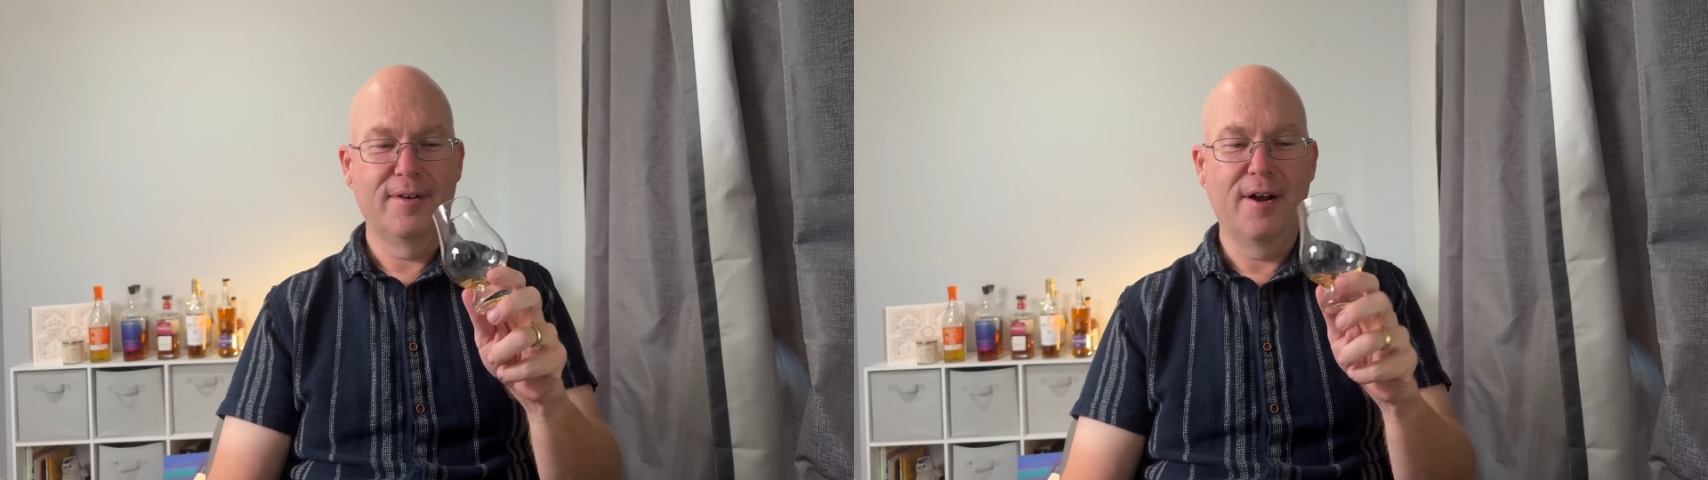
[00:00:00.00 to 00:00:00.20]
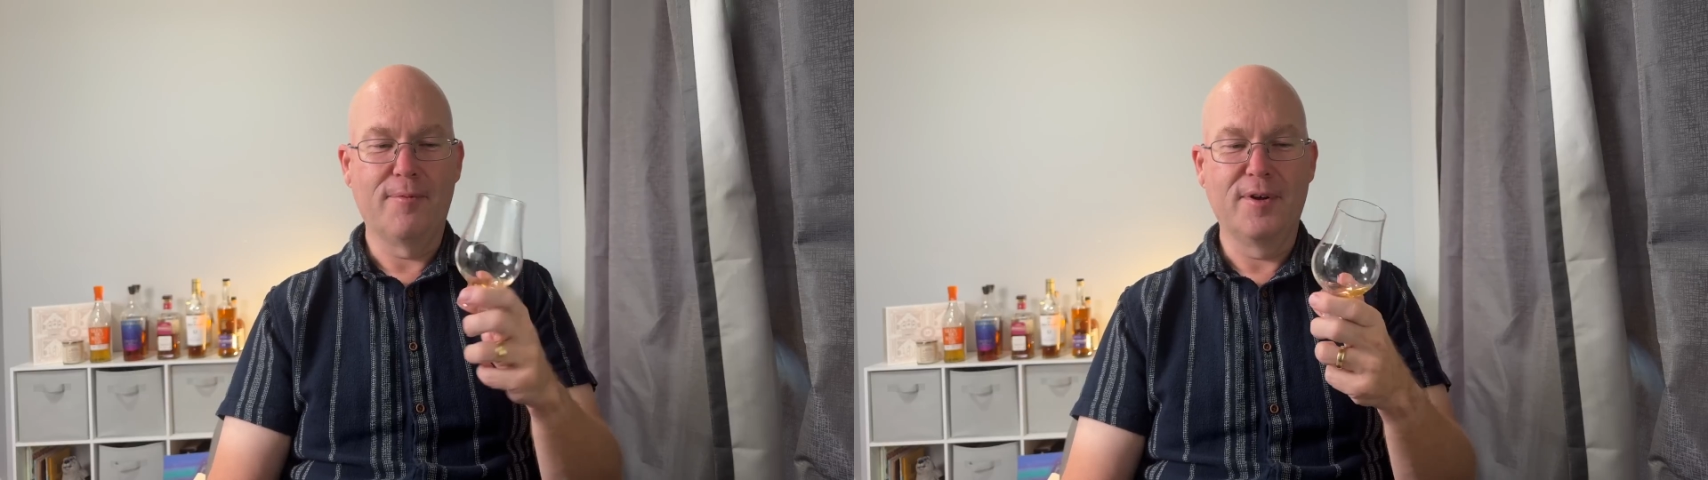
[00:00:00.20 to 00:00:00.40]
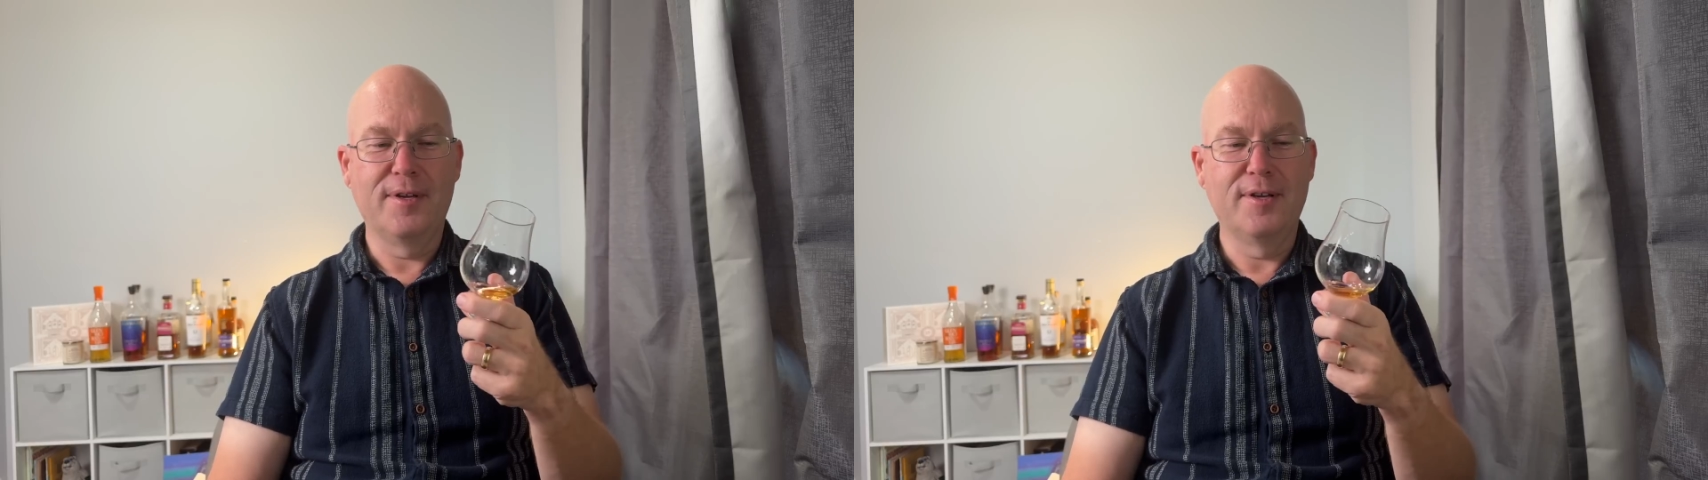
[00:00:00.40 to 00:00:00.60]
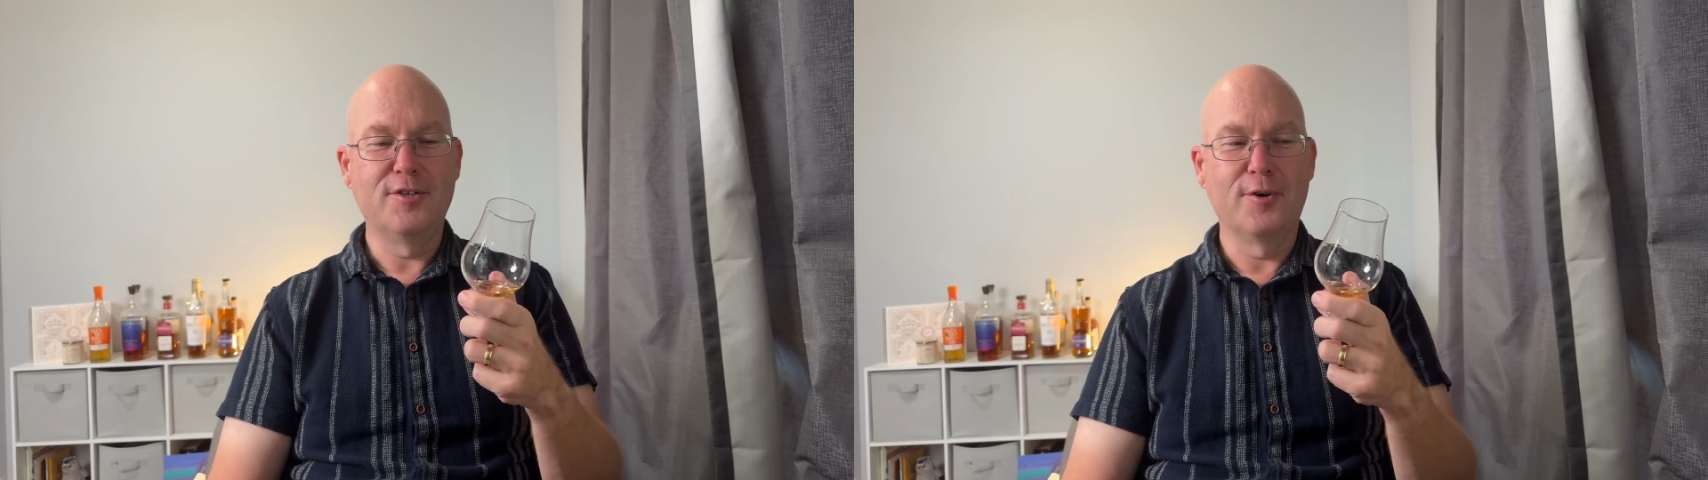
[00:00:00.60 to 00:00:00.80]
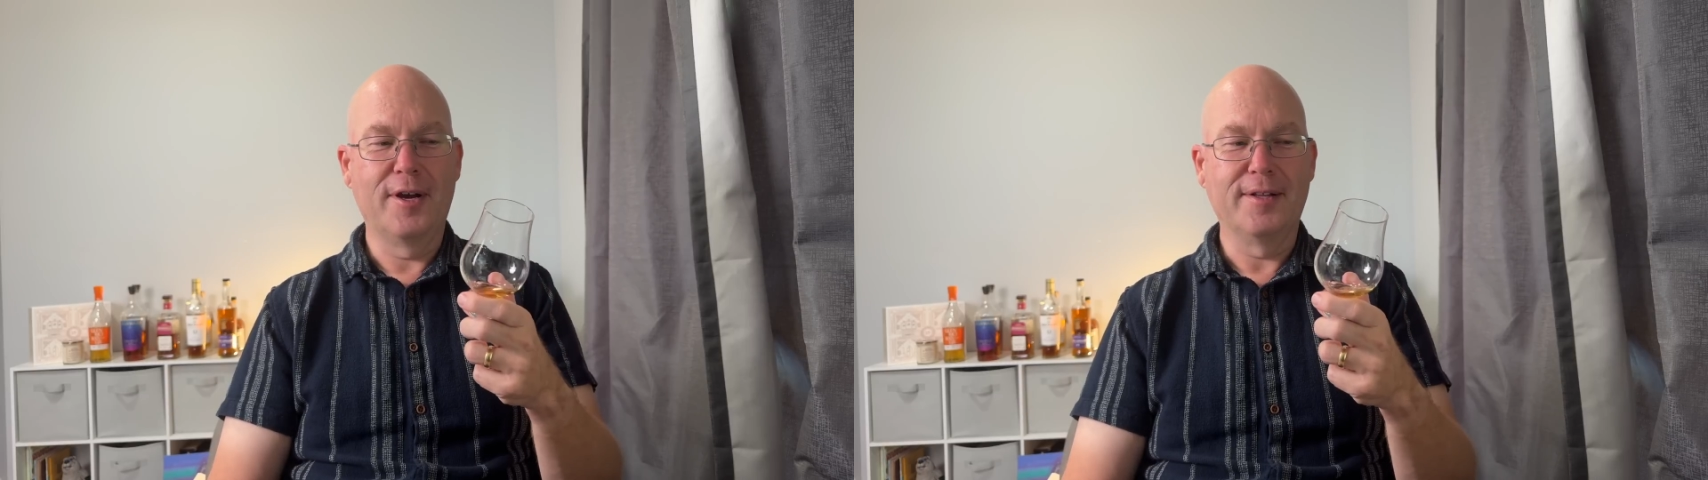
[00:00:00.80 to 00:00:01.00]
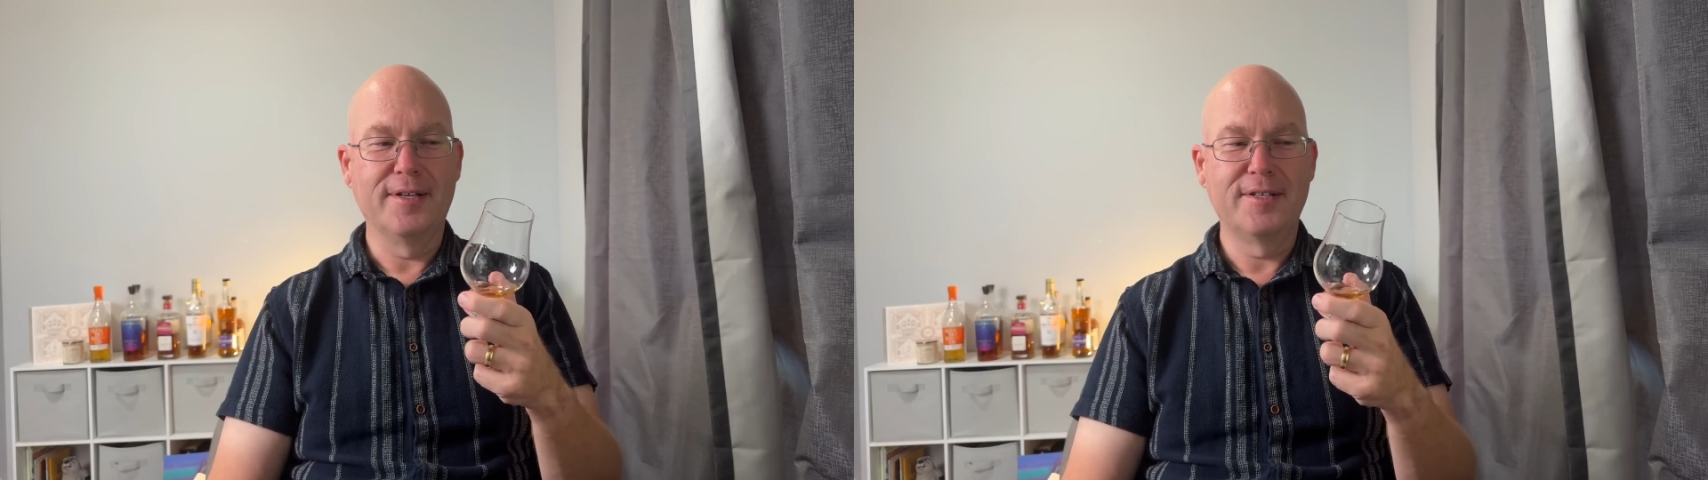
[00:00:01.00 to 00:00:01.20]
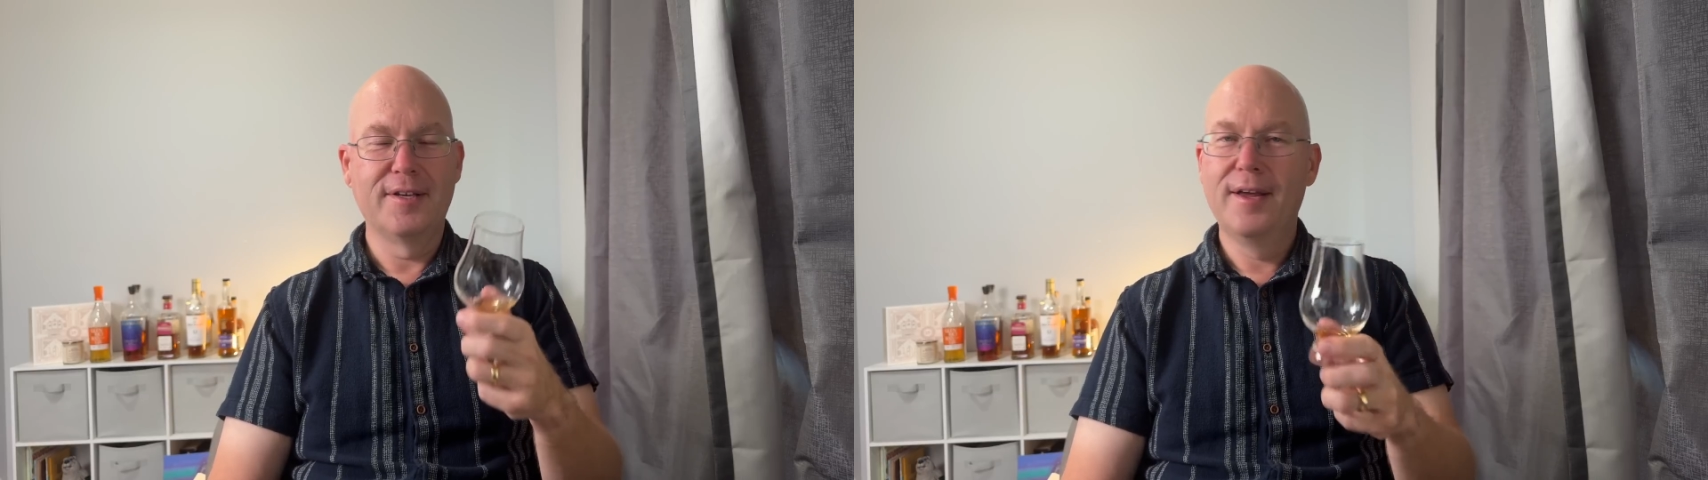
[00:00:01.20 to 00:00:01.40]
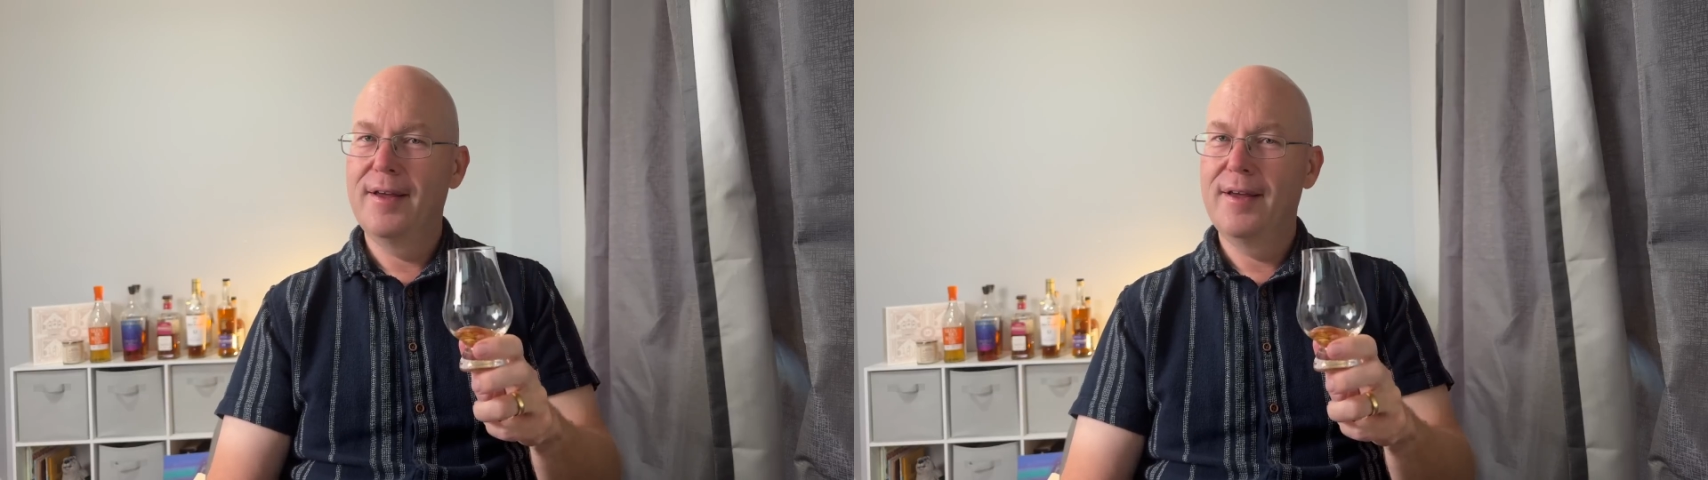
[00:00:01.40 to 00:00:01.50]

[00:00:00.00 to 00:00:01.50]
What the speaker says: I'm really enjoying this.